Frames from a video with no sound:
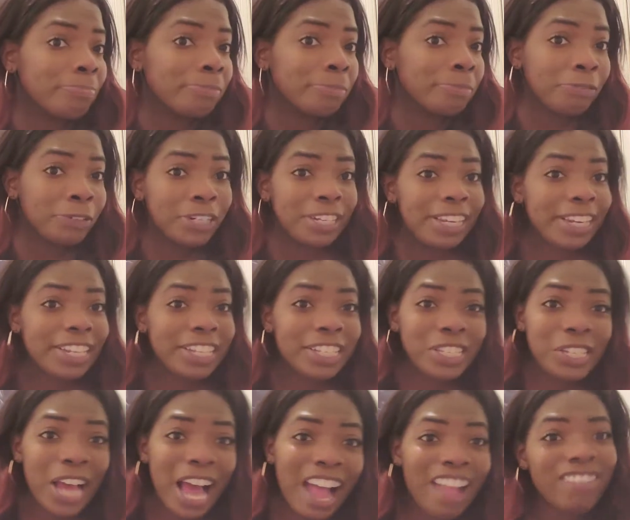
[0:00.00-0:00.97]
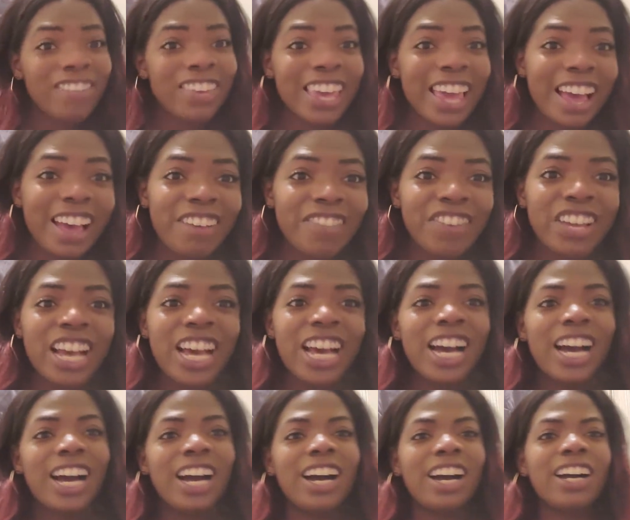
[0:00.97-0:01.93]
before getting to IVF.
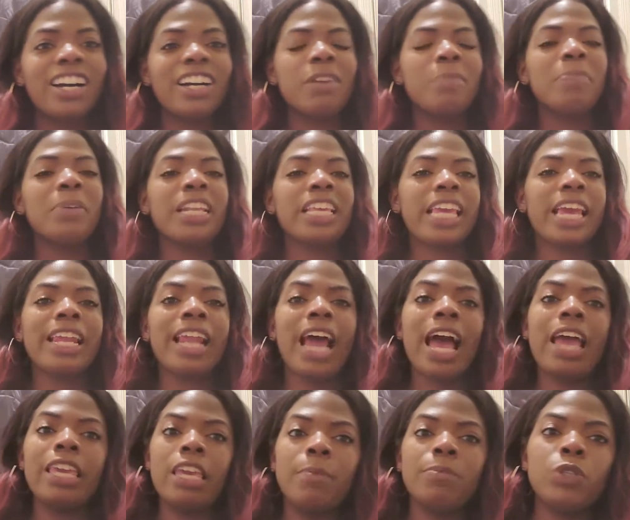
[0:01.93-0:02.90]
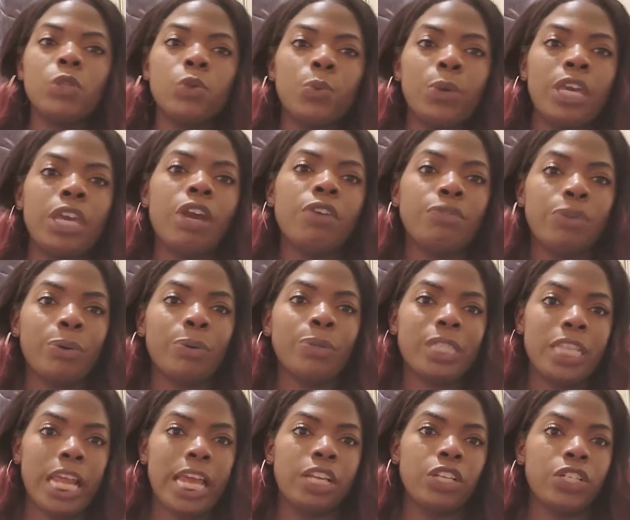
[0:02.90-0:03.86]
But again, I am doing a
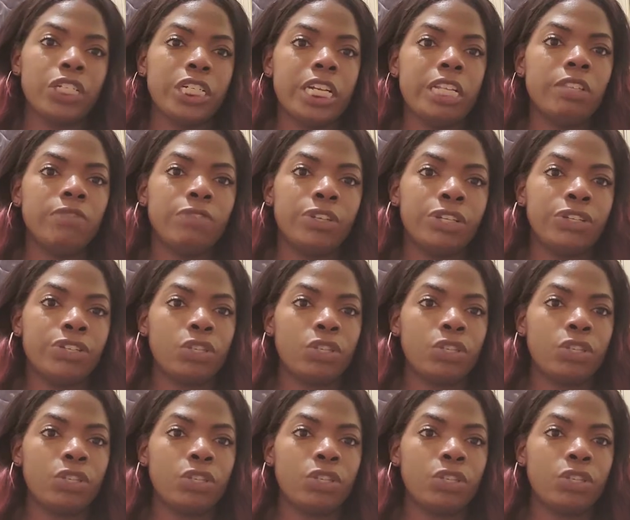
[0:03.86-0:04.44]
frozen egg transfer.